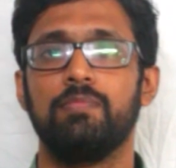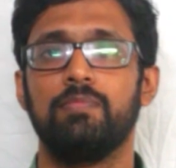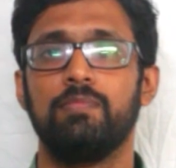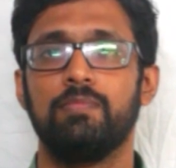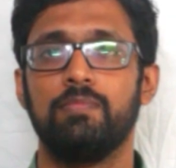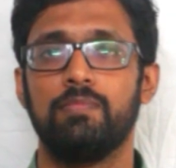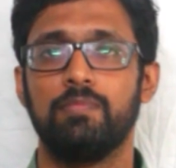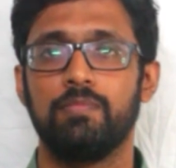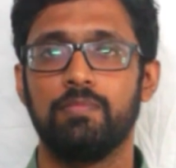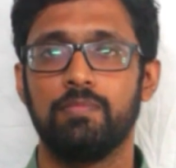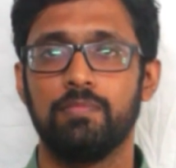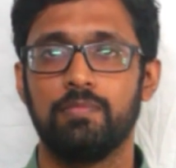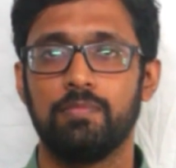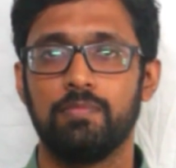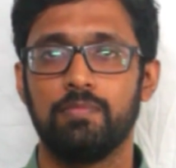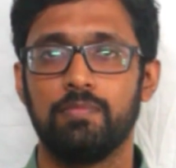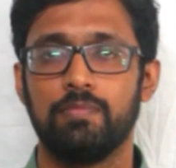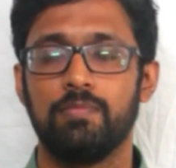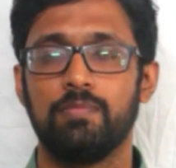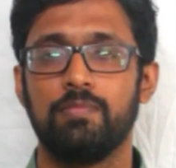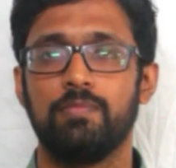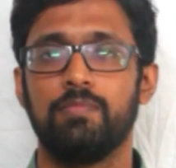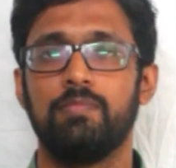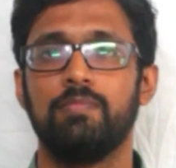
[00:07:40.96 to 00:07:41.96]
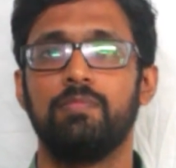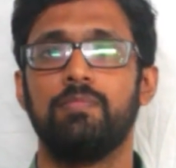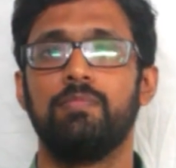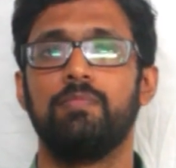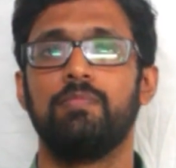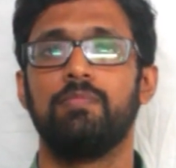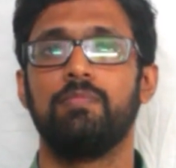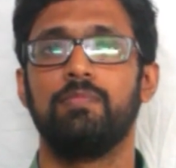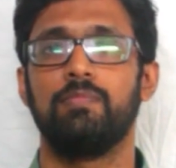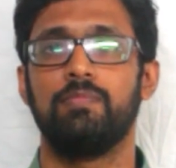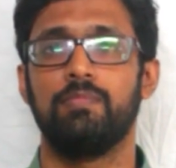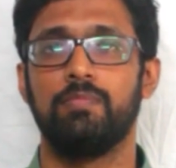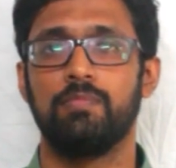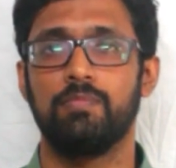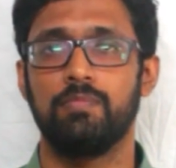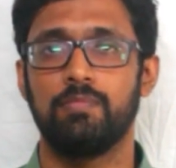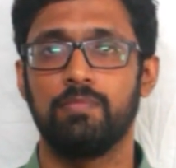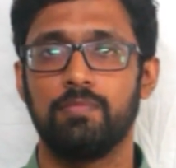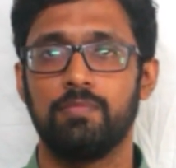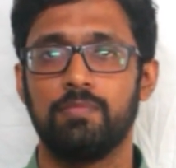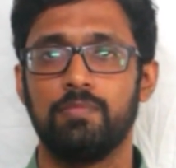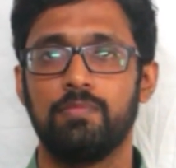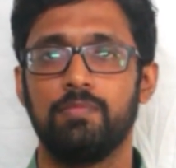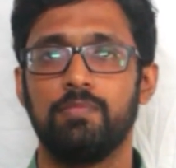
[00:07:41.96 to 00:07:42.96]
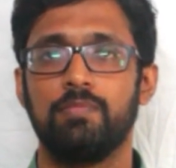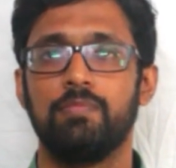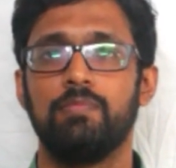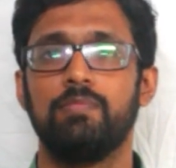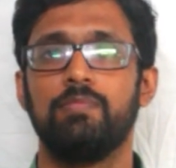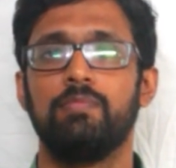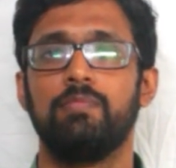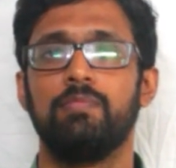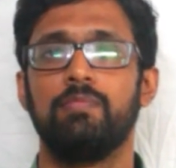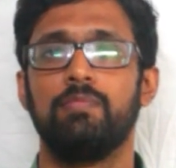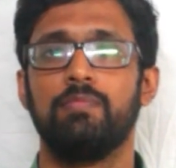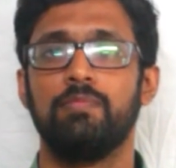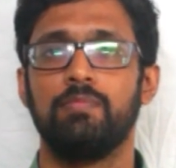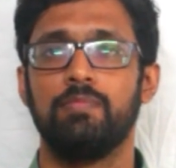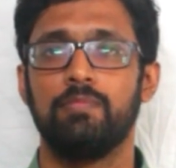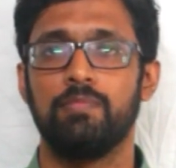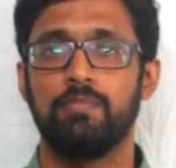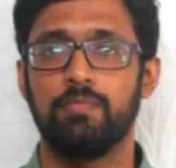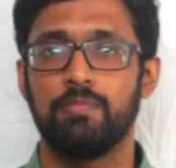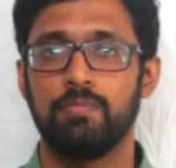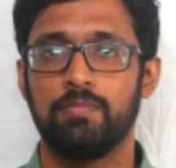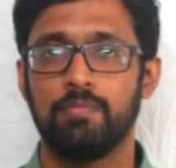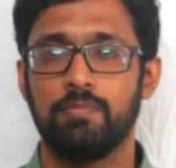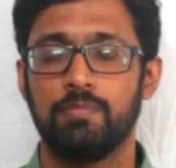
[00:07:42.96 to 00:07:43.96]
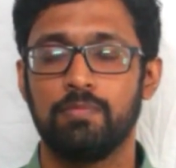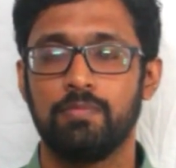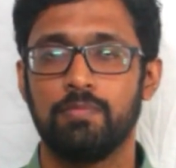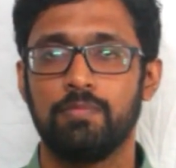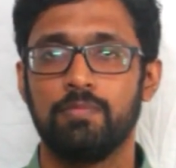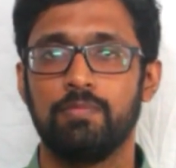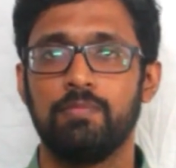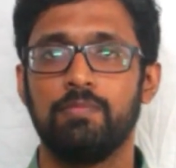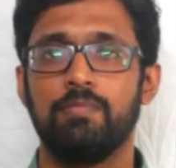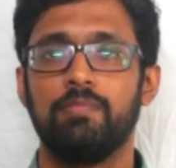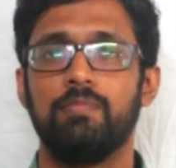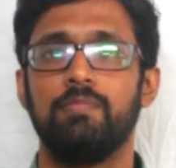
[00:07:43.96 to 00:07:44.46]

This person isn't speaking.